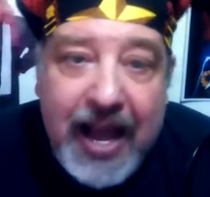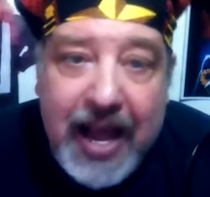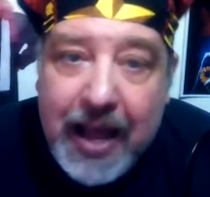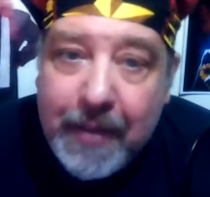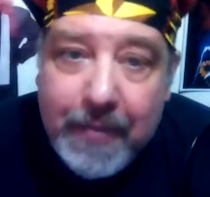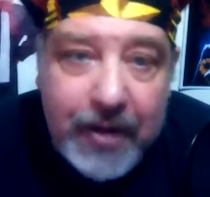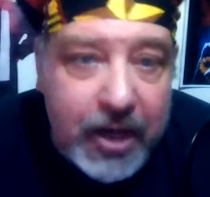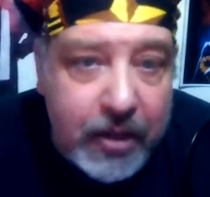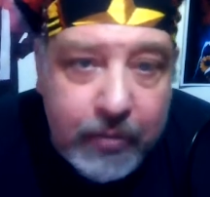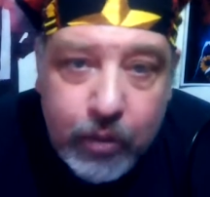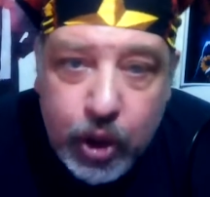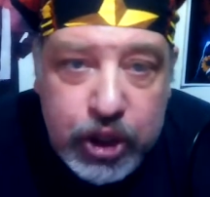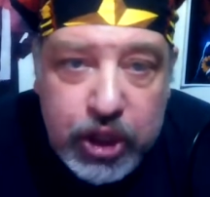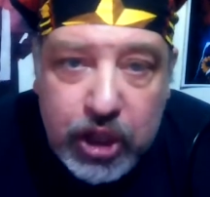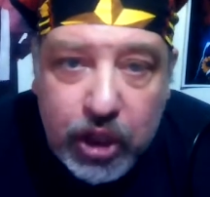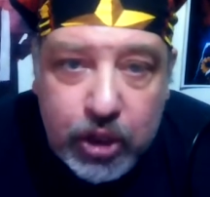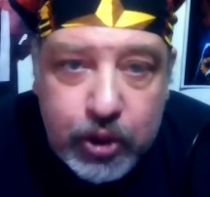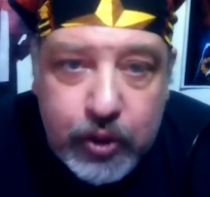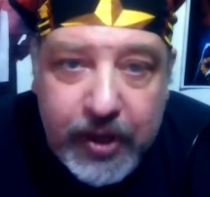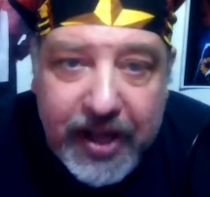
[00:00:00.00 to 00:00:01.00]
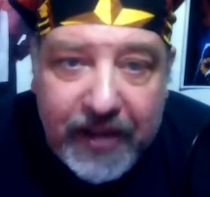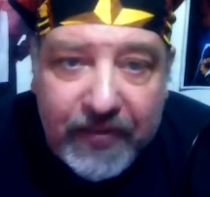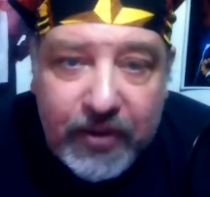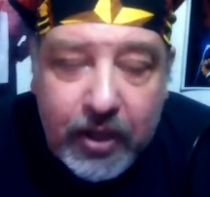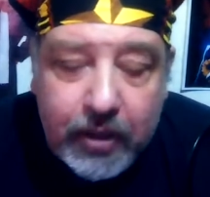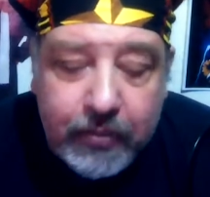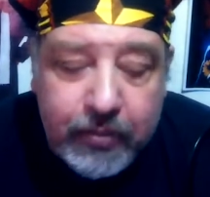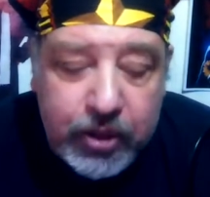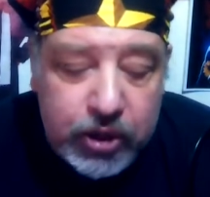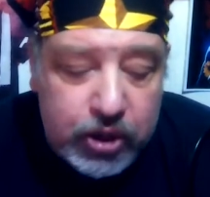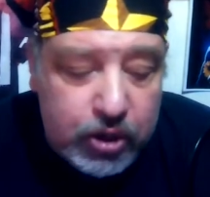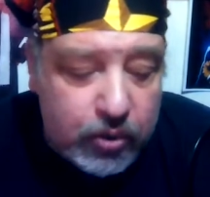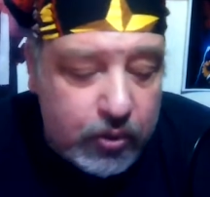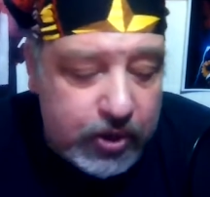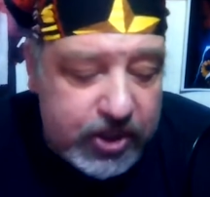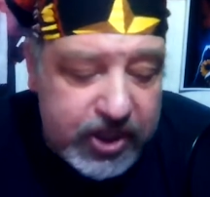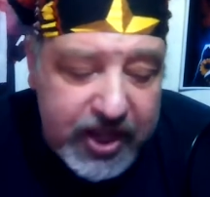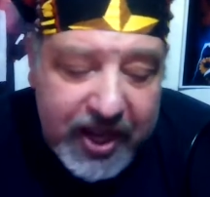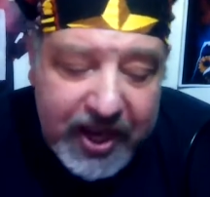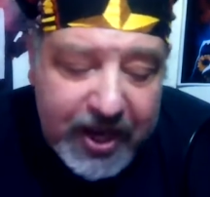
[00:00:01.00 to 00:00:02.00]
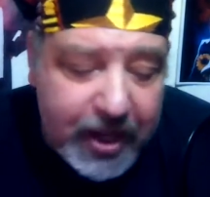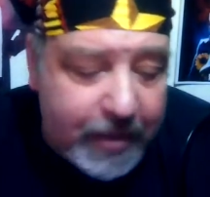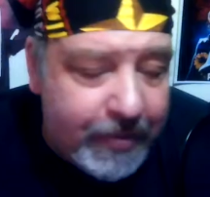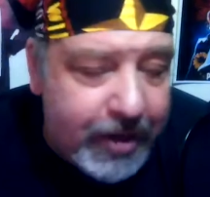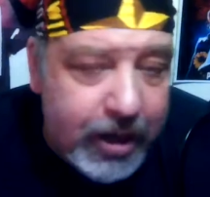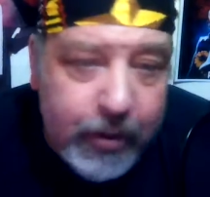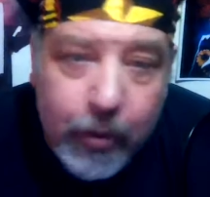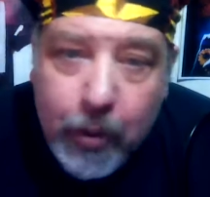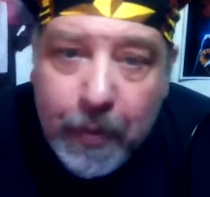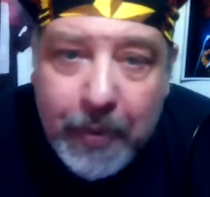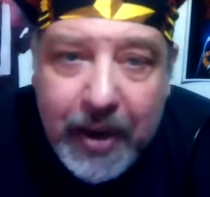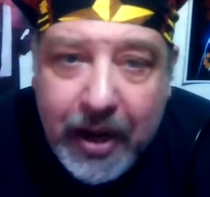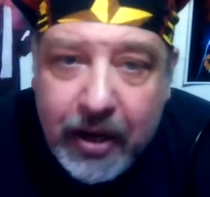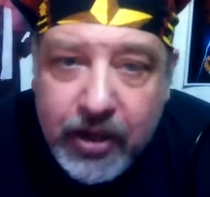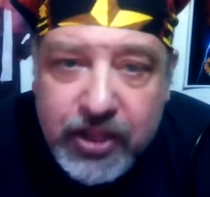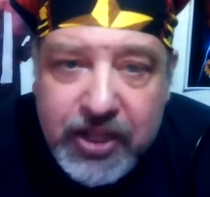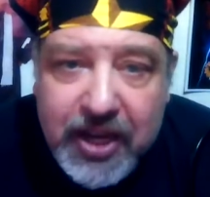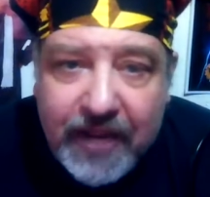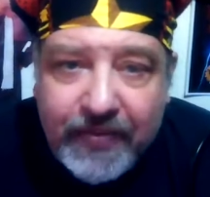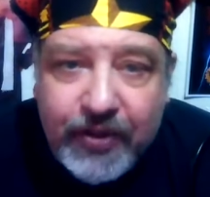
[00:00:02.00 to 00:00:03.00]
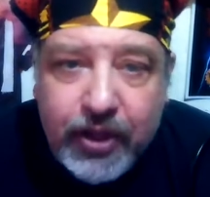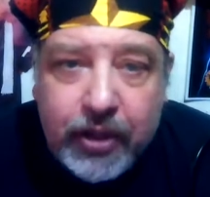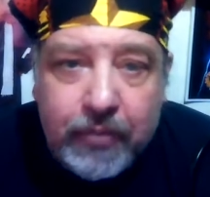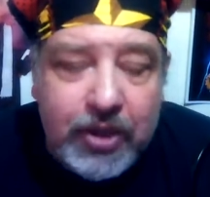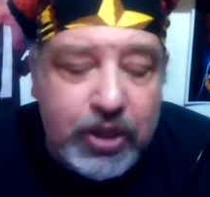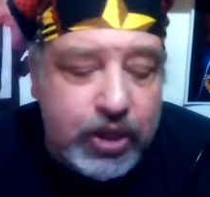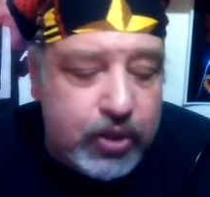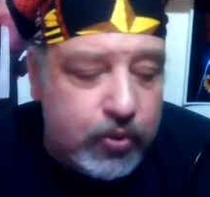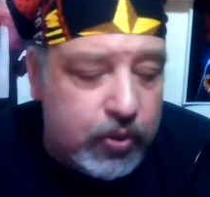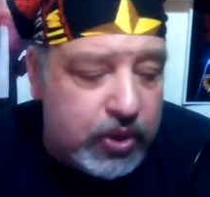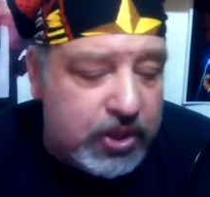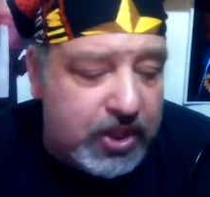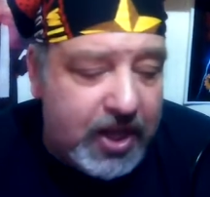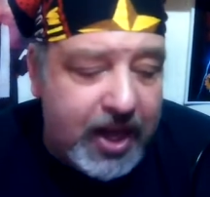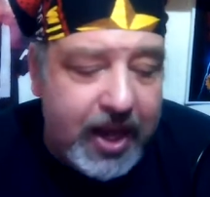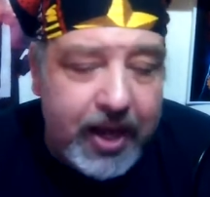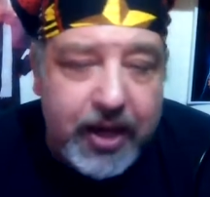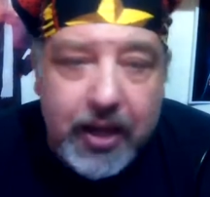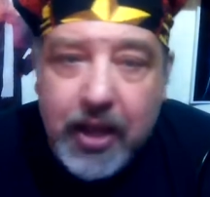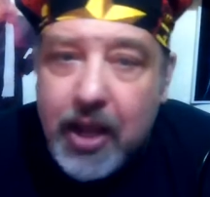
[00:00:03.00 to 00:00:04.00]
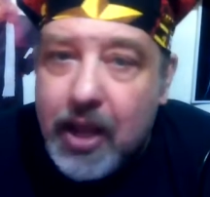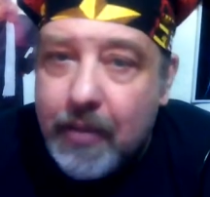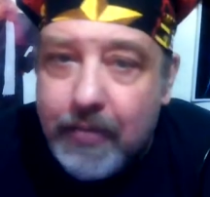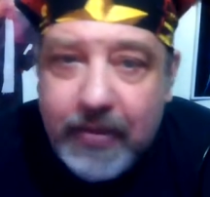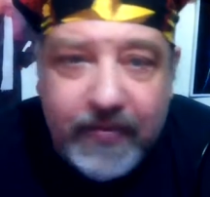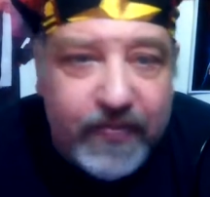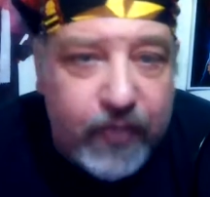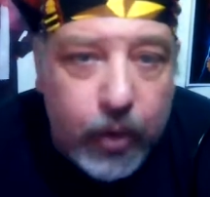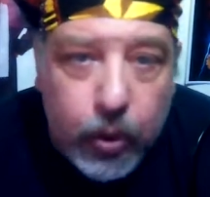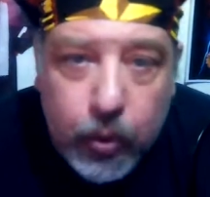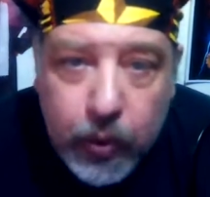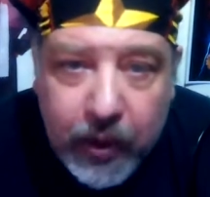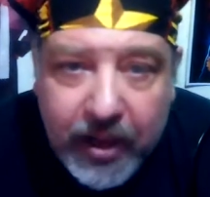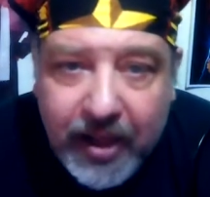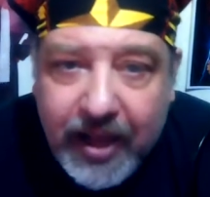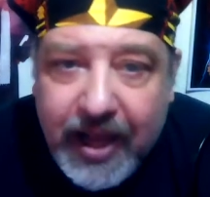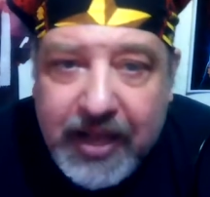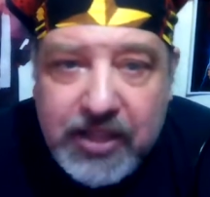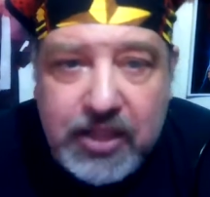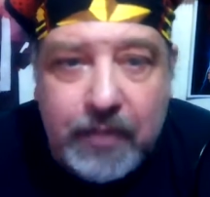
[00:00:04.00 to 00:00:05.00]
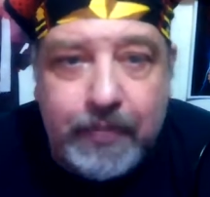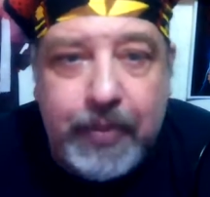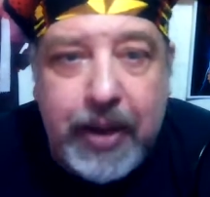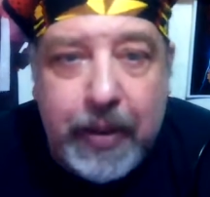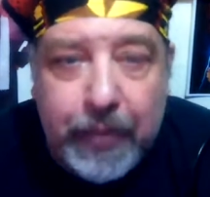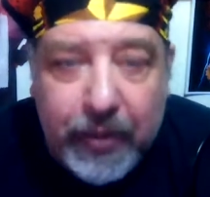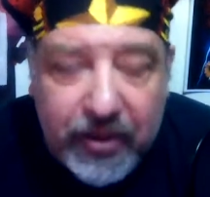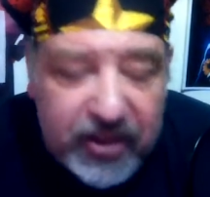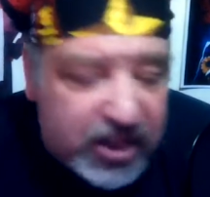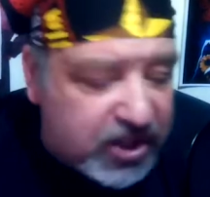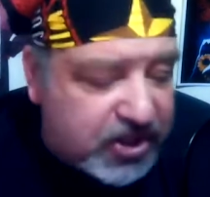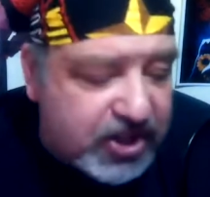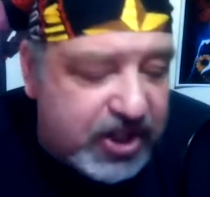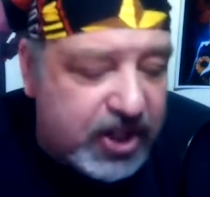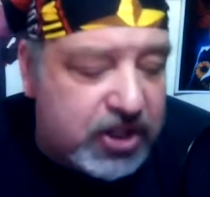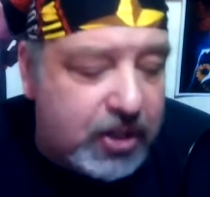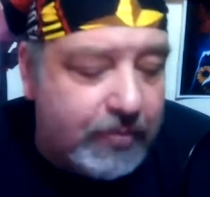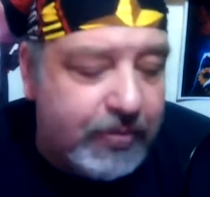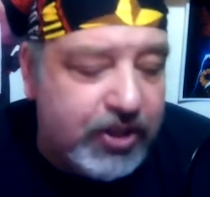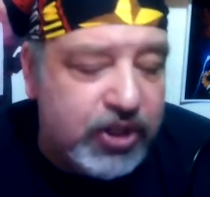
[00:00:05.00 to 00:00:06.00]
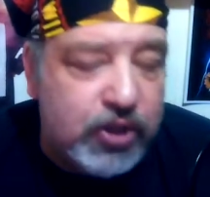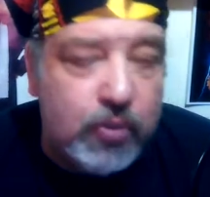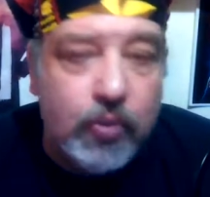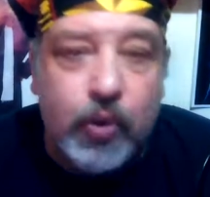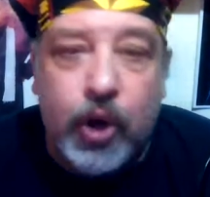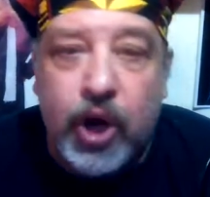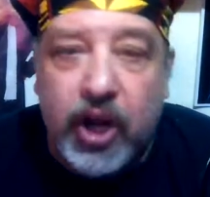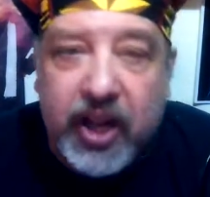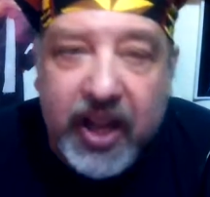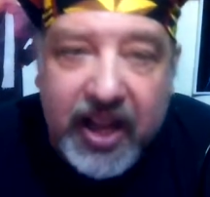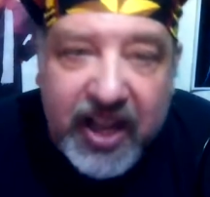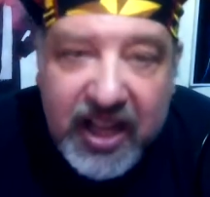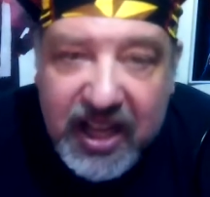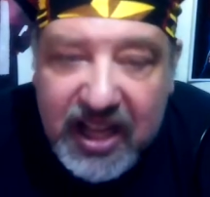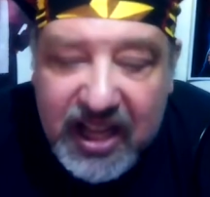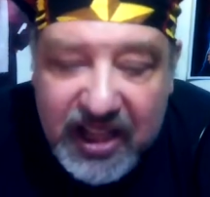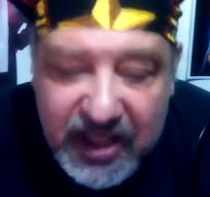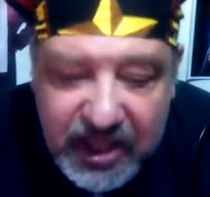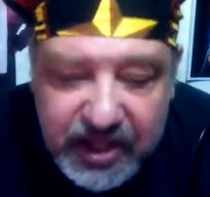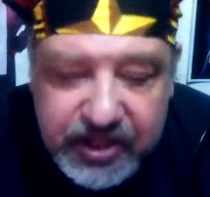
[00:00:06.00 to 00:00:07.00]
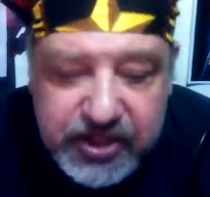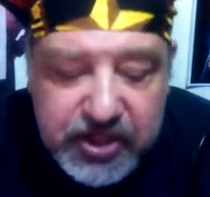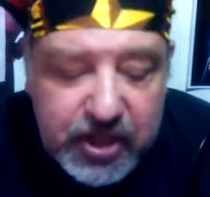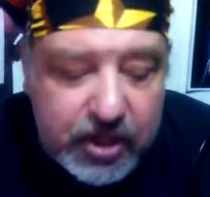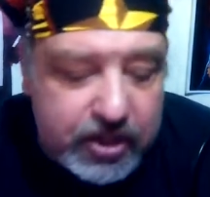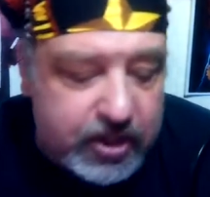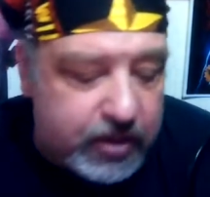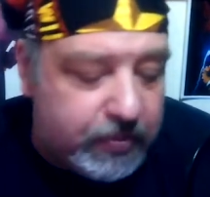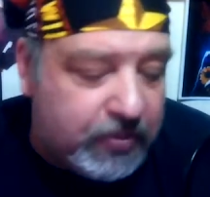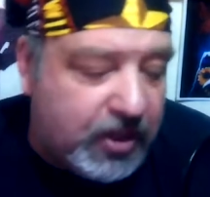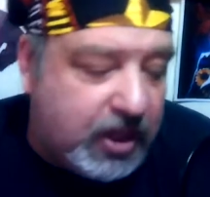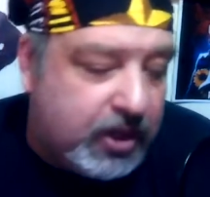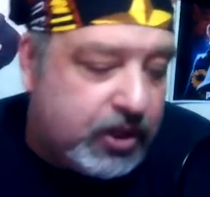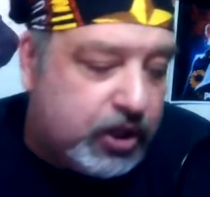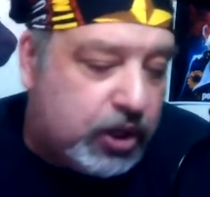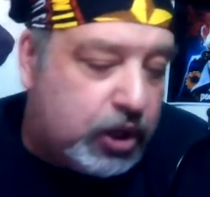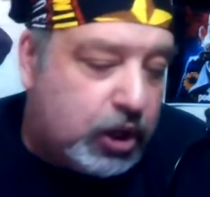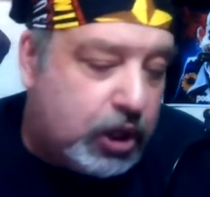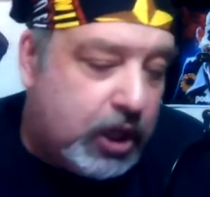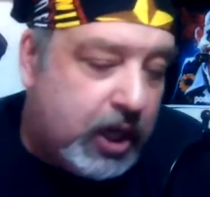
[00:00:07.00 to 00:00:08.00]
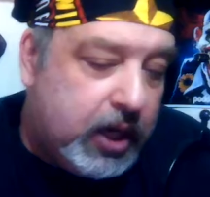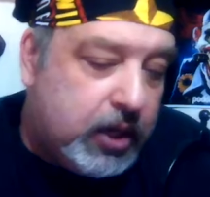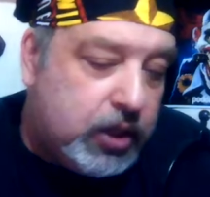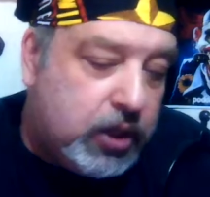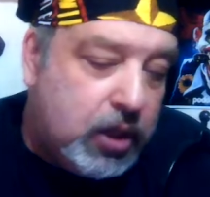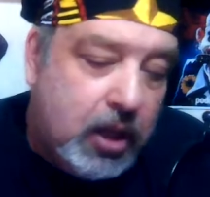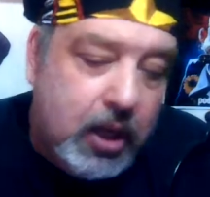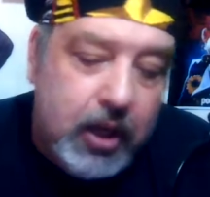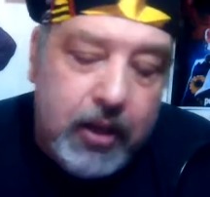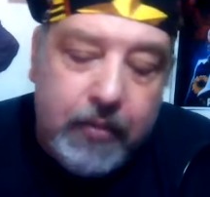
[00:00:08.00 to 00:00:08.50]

How many more children have to commit suicide? How many more parents have to commit suicide before we realize that this system isn't working? This system needs to change.